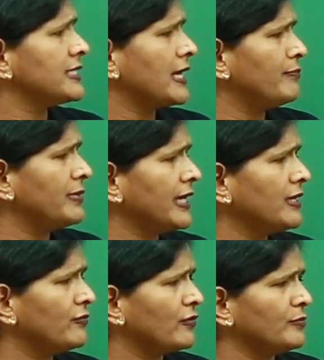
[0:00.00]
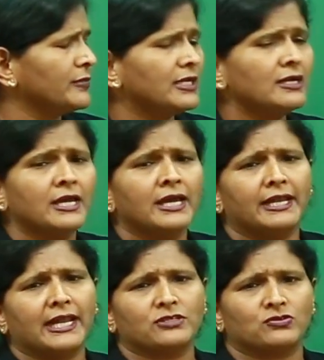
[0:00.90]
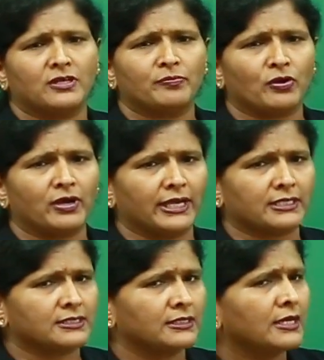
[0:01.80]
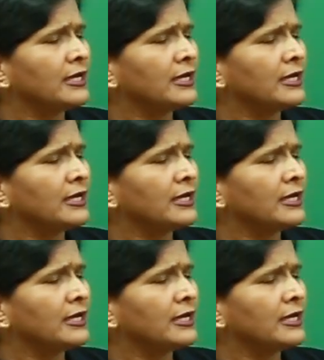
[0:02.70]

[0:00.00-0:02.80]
are obtained from the natural products.